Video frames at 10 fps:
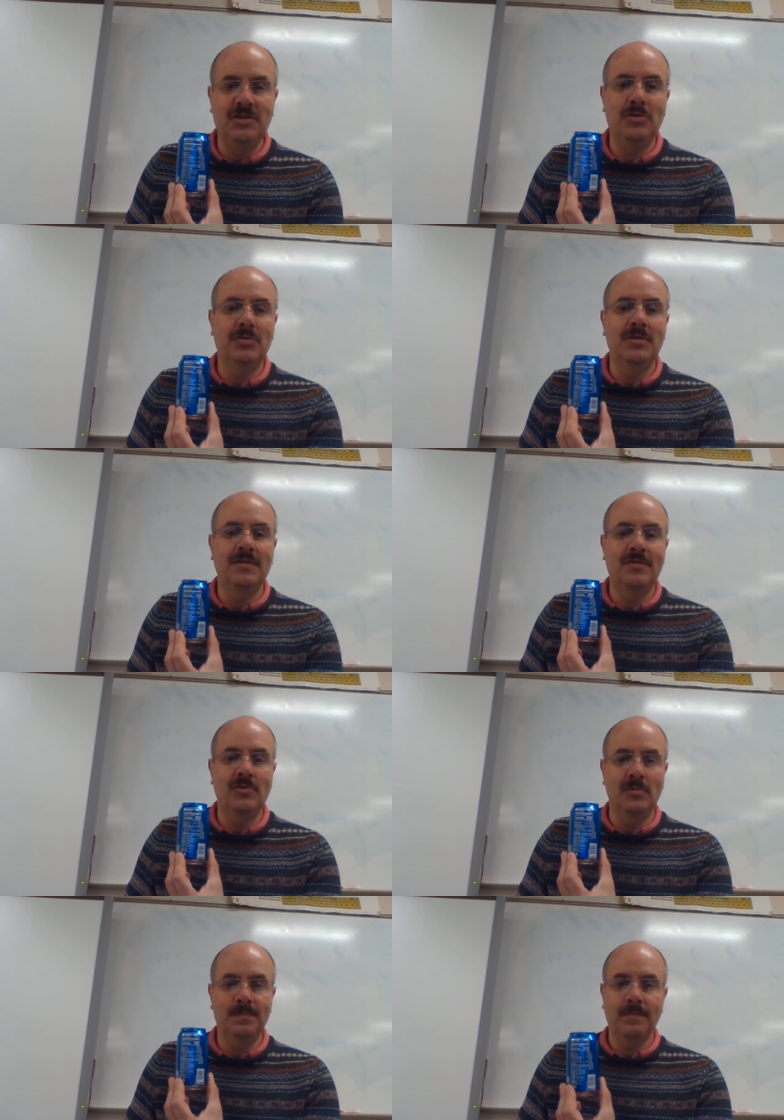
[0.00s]
did you
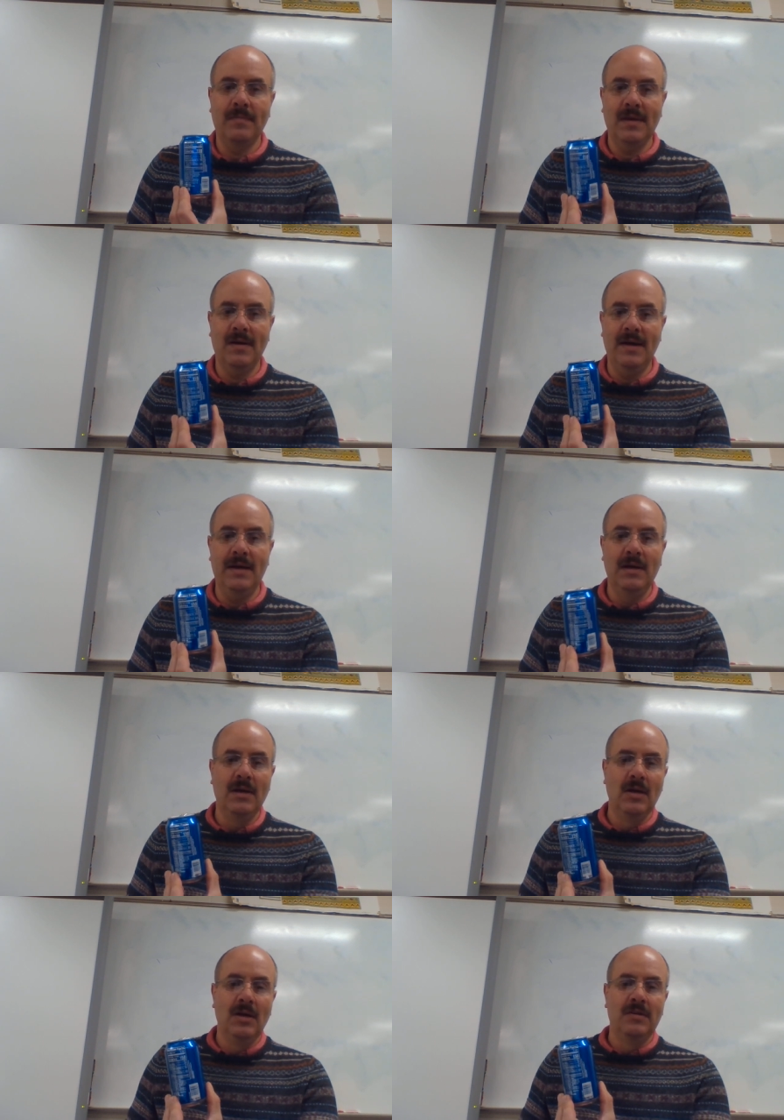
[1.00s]
consume? All right.
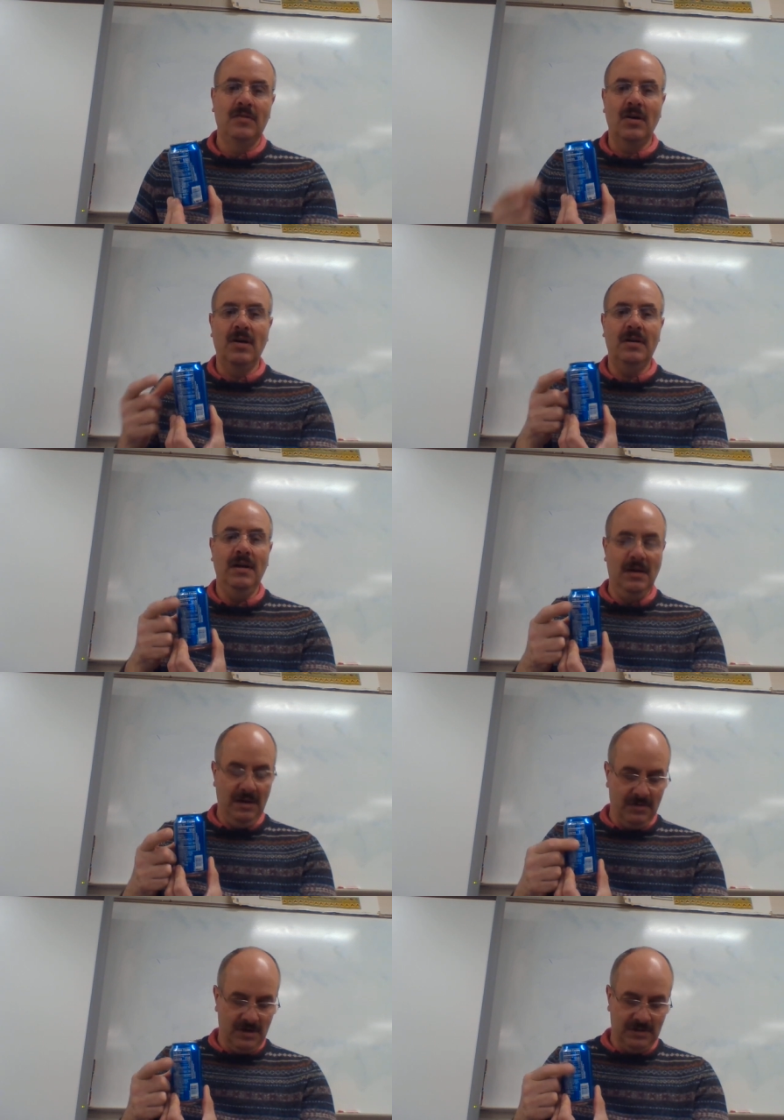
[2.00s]
So,
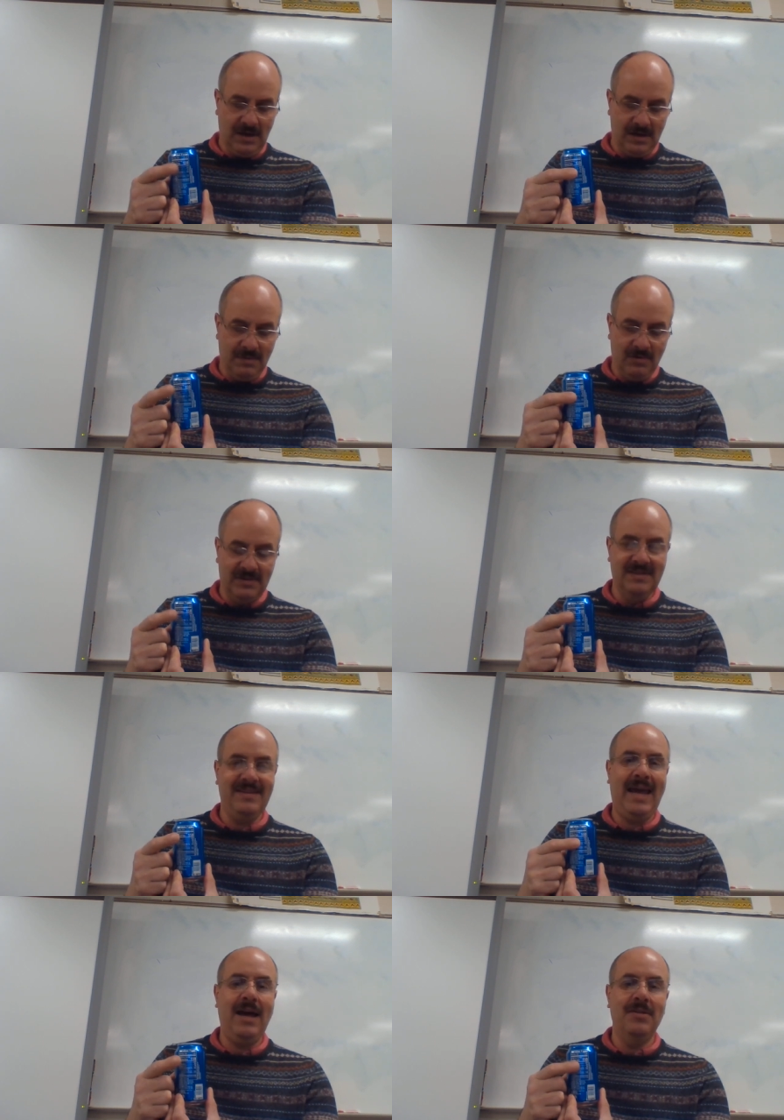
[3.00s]
and we're going to talk about what this
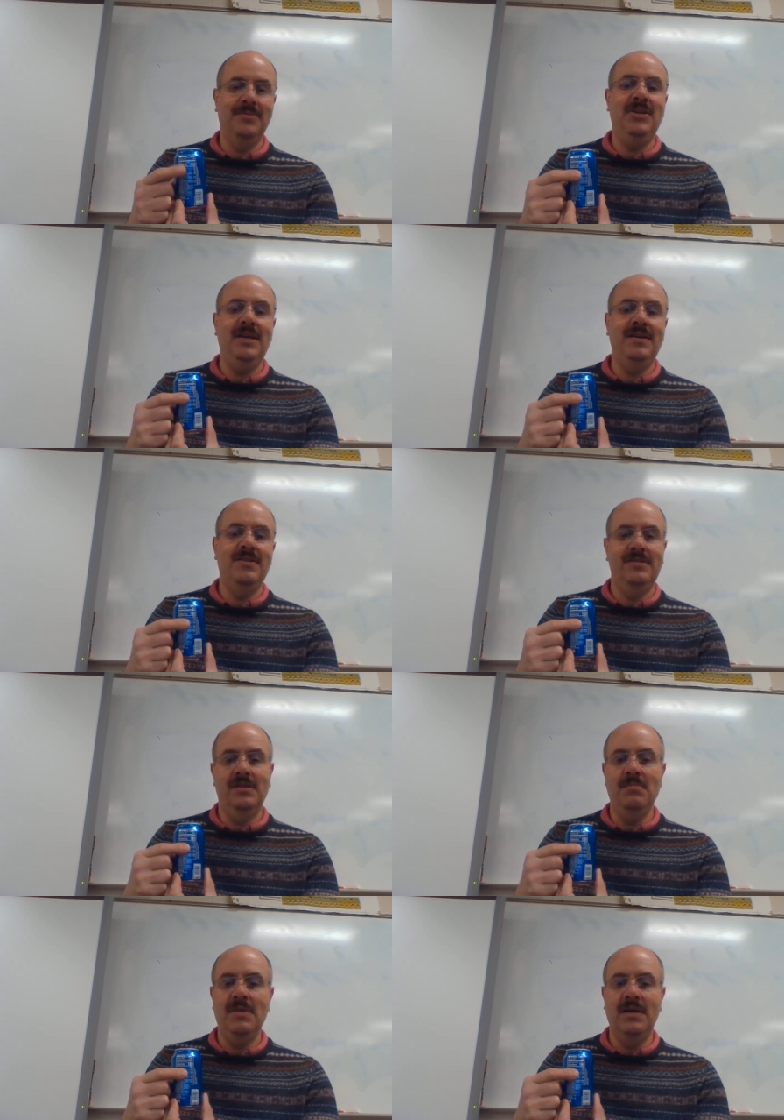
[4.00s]
calorie is in
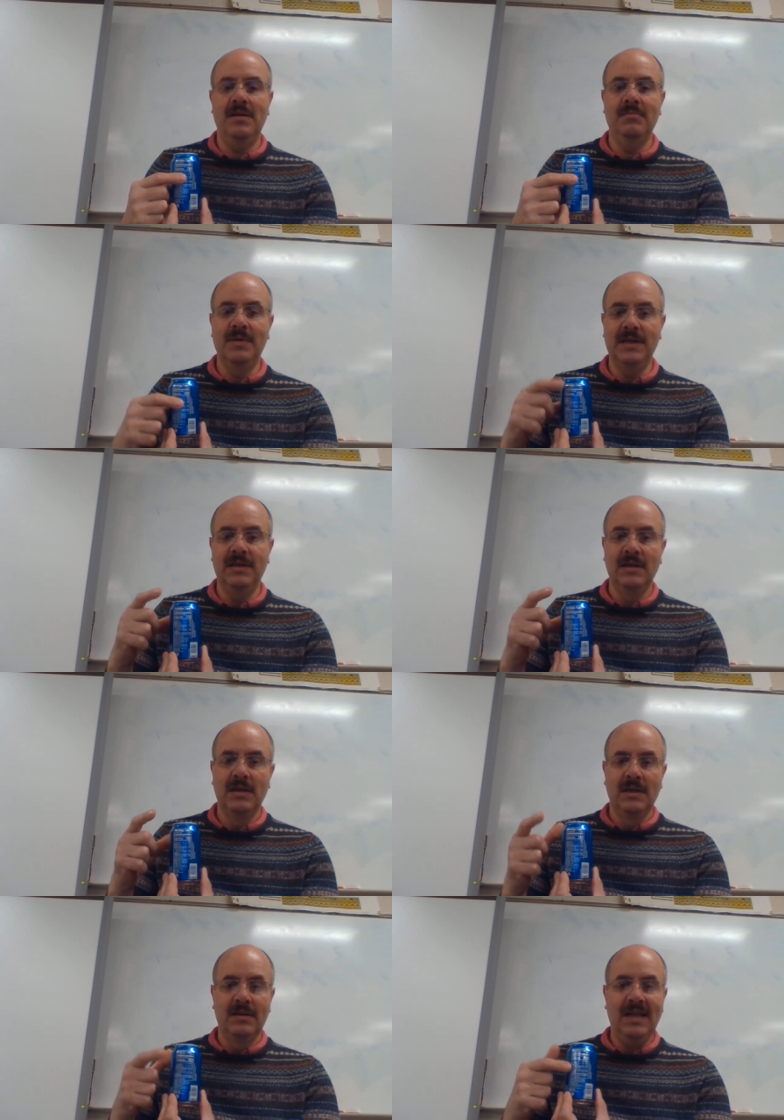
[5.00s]
a minute, but
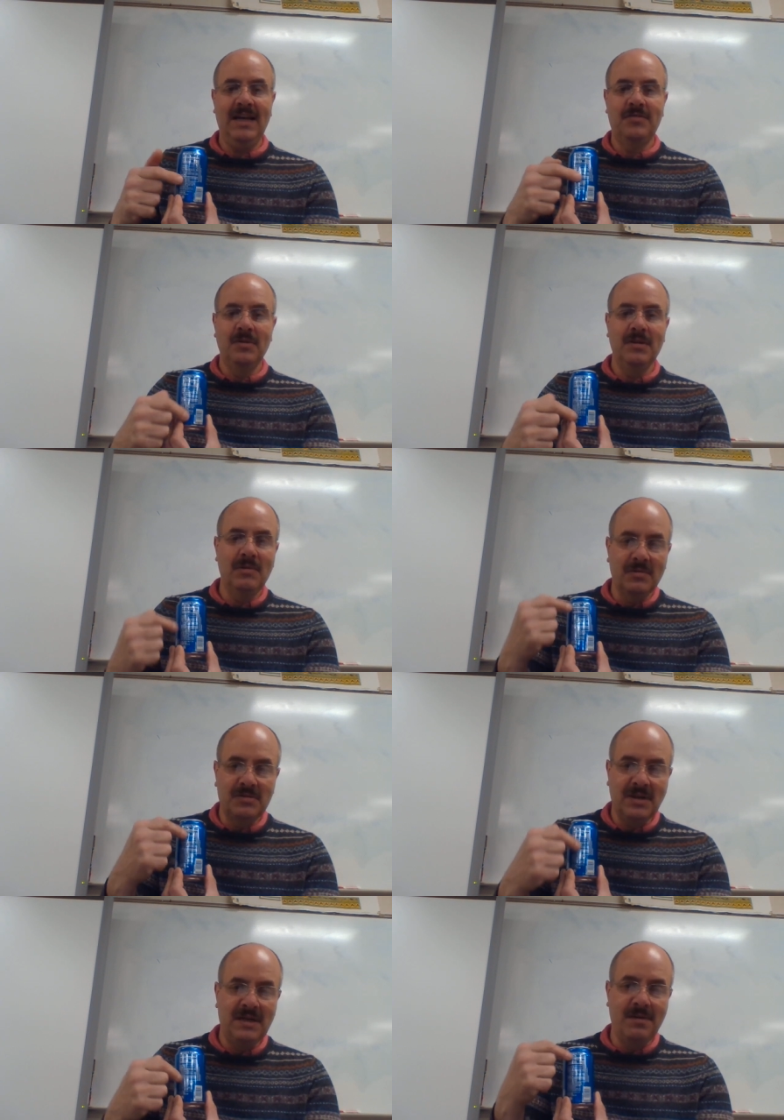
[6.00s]
that's really what we're
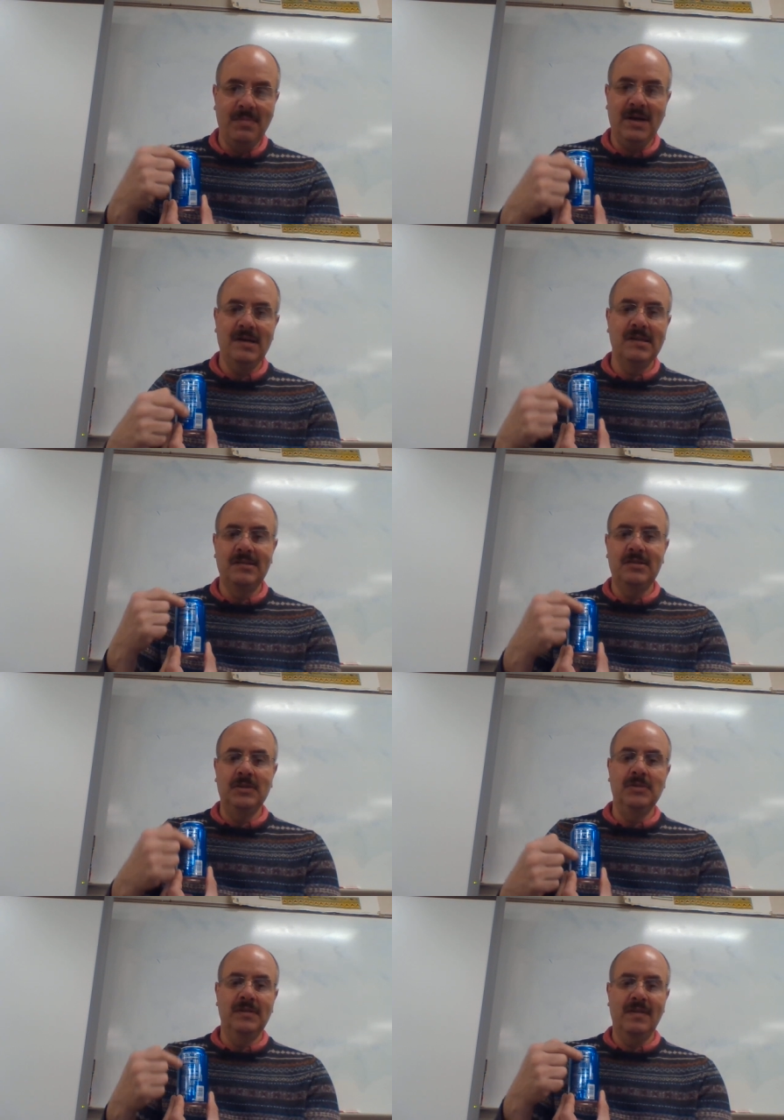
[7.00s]
trying to compare this
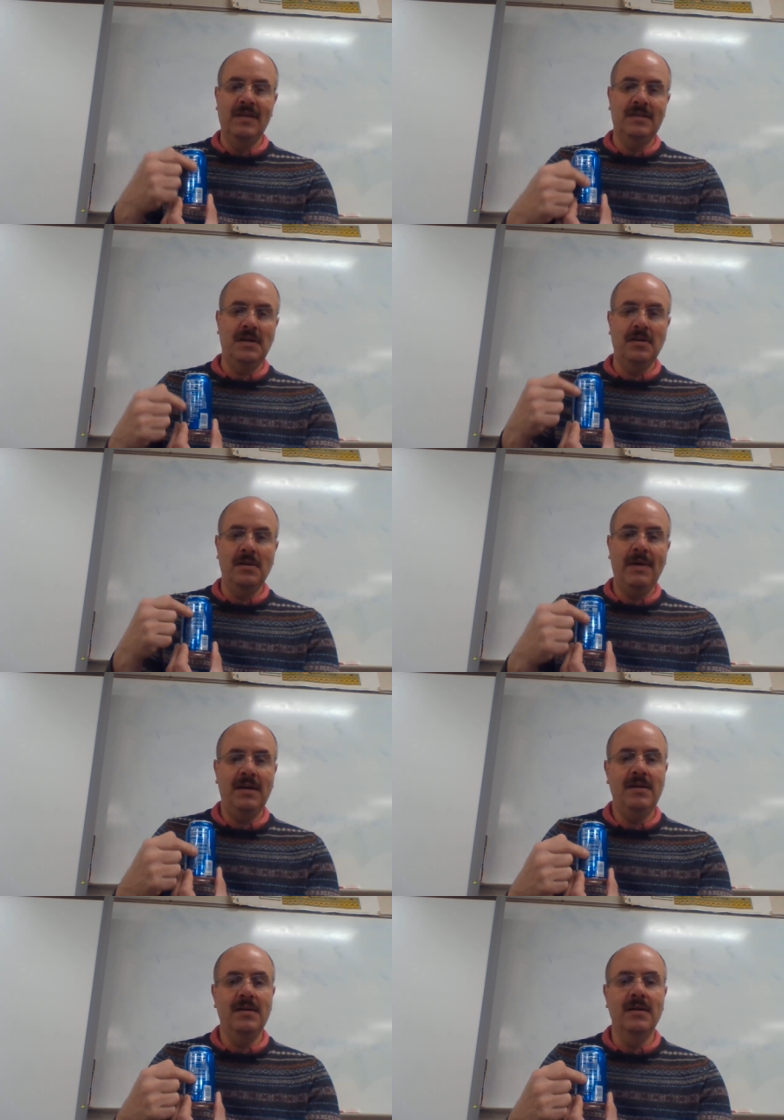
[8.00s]
to, is this area
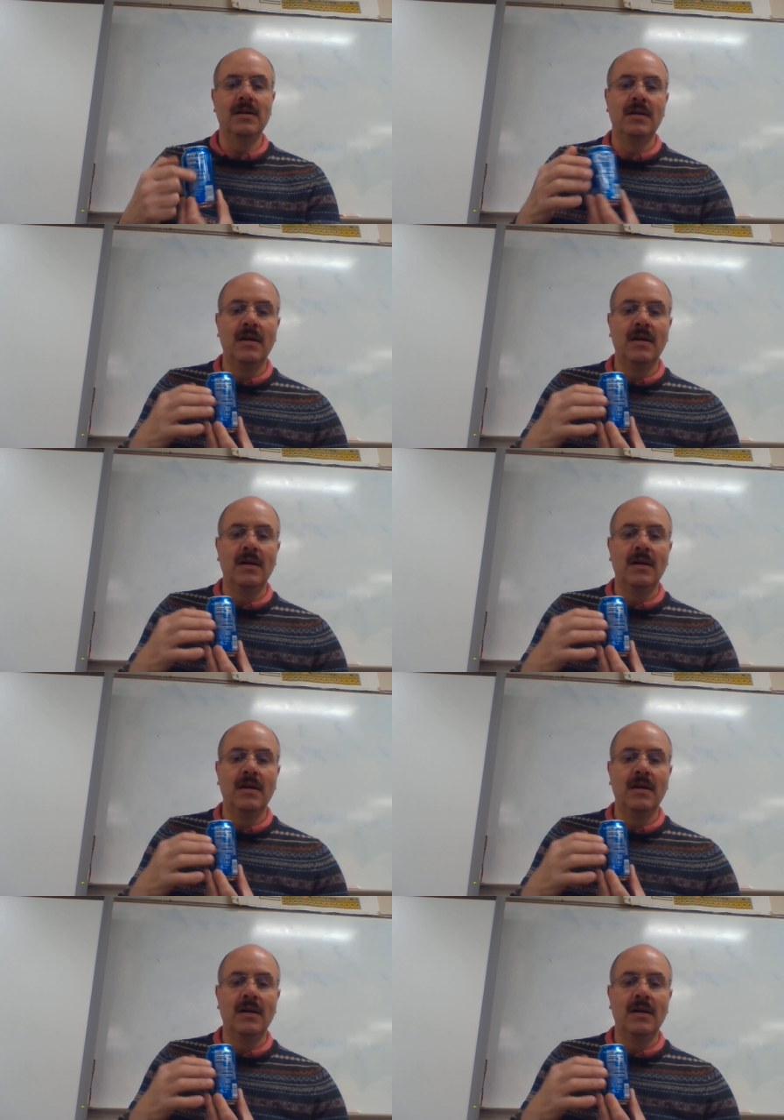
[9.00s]
back here.